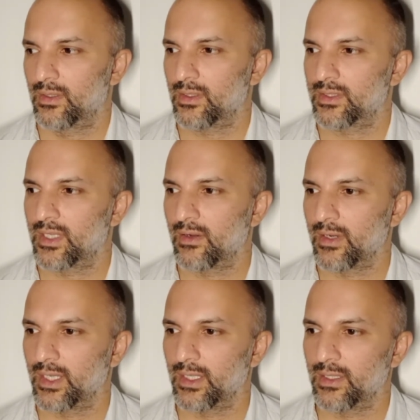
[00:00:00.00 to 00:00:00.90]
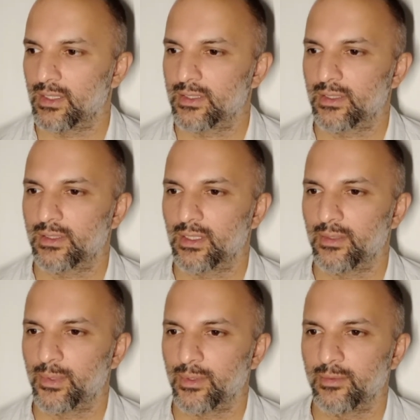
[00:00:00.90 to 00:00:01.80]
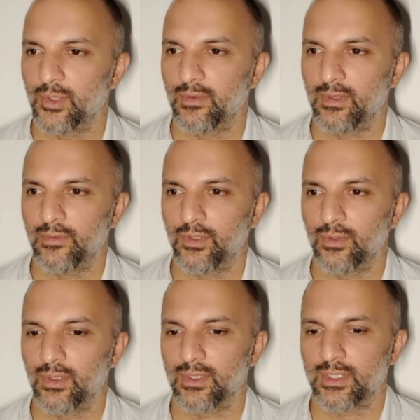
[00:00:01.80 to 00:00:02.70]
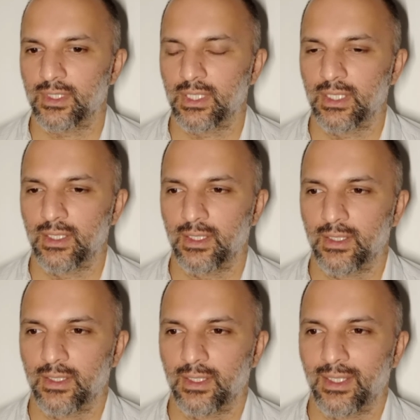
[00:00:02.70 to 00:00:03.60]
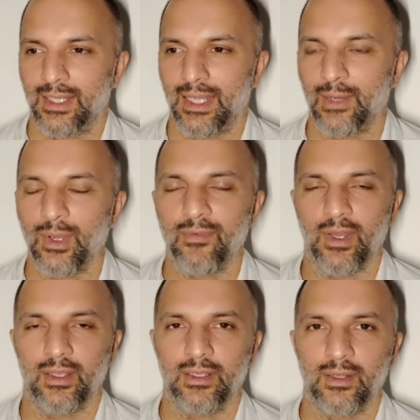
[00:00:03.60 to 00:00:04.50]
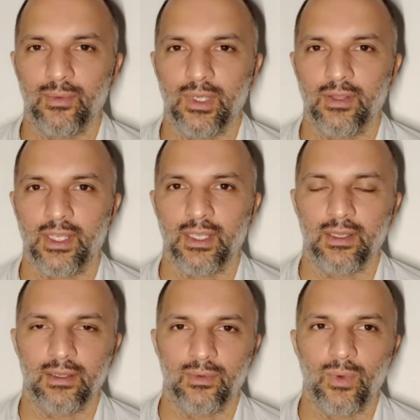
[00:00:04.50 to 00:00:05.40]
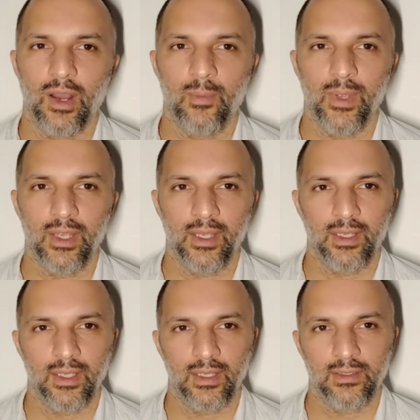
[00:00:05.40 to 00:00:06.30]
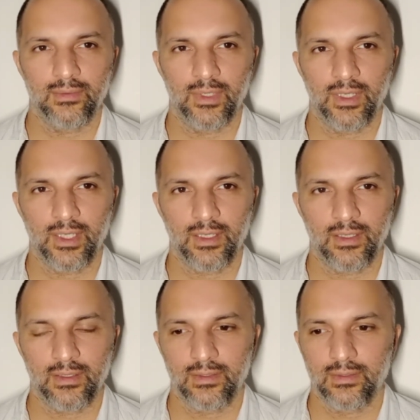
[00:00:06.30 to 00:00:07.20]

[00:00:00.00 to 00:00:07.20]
that tyranny is the deliberate removal of nuance. However, you know, we're looking at well-being here, we're looking at